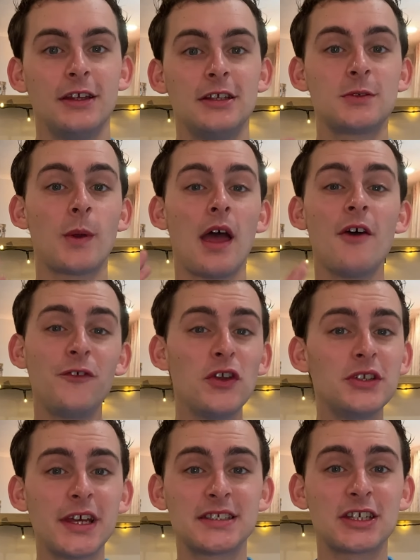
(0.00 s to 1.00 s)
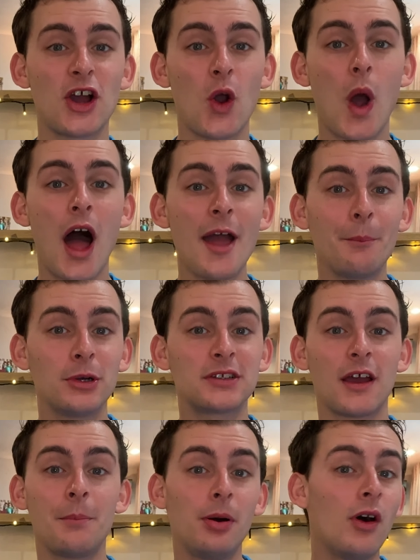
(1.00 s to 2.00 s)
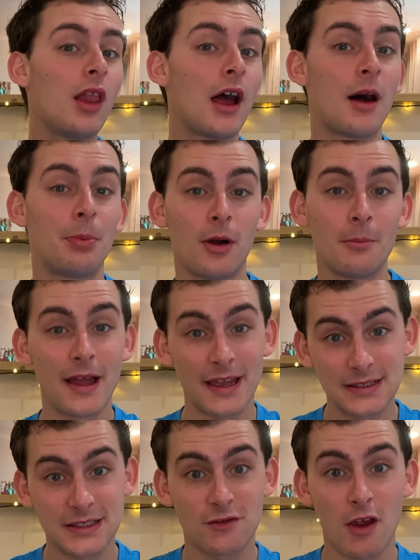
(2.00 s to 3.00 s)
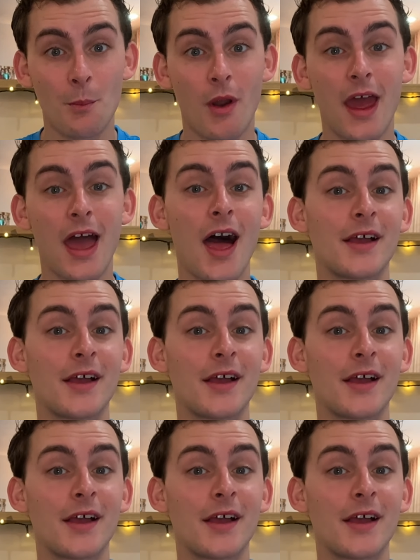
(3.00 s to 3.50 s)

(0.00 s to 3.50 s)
So a few days ago, I put a poll up on my Instagram where I